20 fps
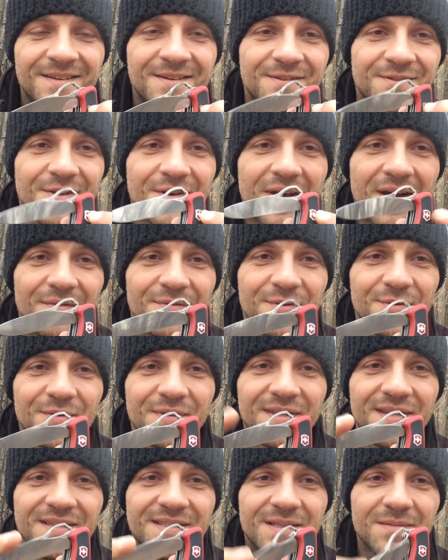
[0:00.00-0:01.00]
So you have to
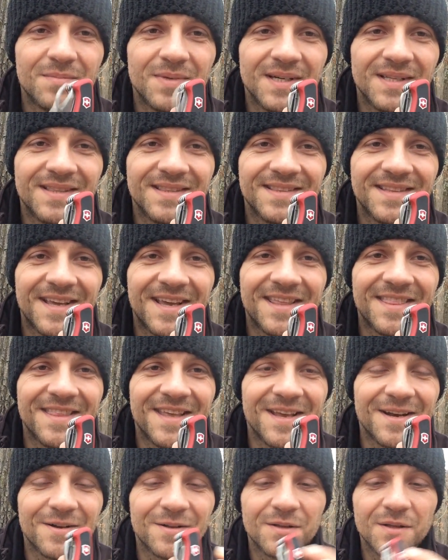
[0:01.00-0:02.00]
release the button and
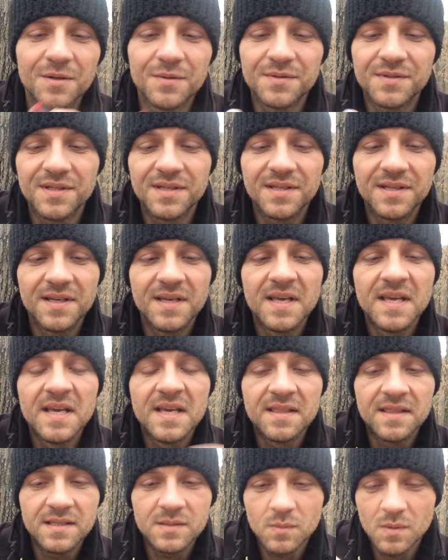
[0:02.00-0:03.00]
then close it.
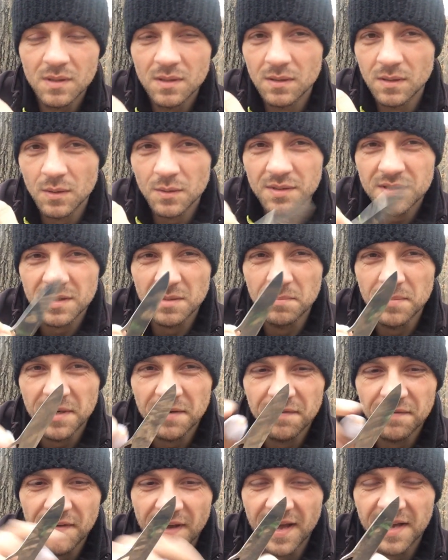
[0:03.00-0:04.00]
This one closes a bit
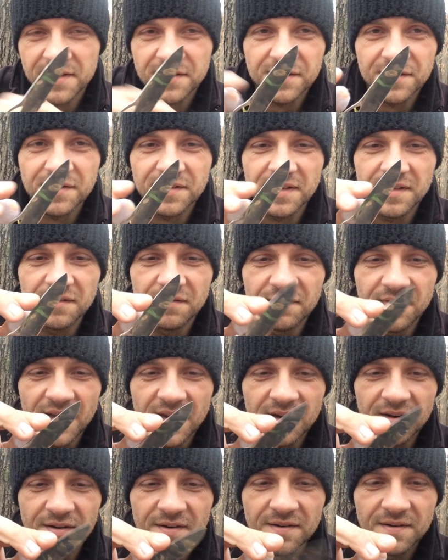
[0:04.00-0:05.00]
faster than the
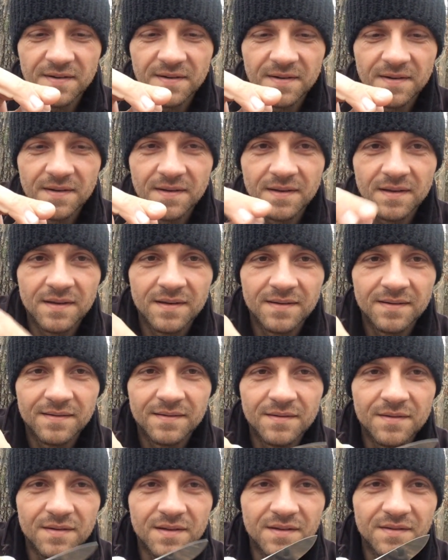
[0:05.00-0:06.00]
Wenger.
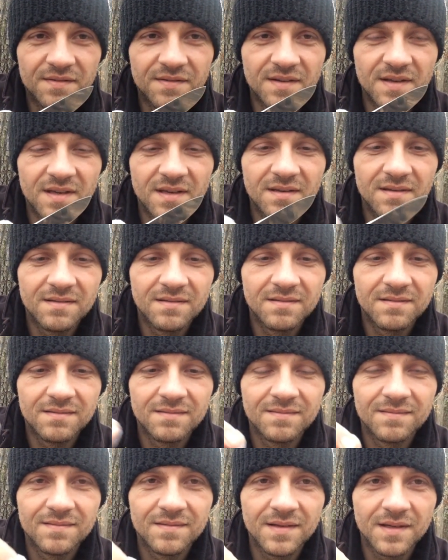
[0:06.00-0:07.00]
You can see
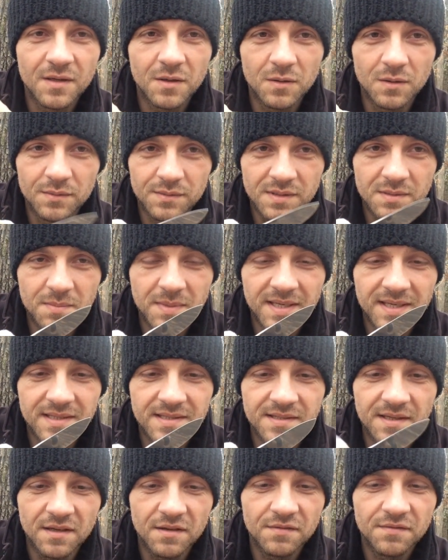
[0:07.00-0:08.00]
it closes by
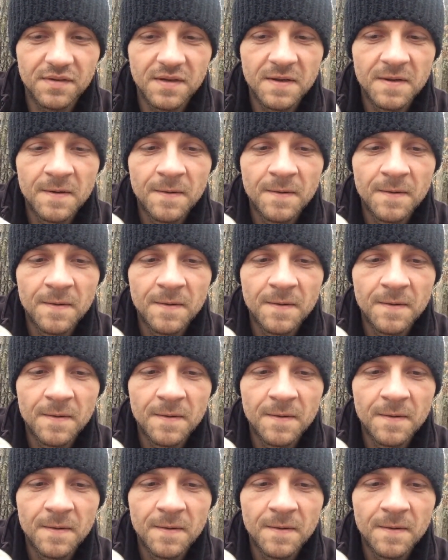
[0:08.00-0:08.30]
itself,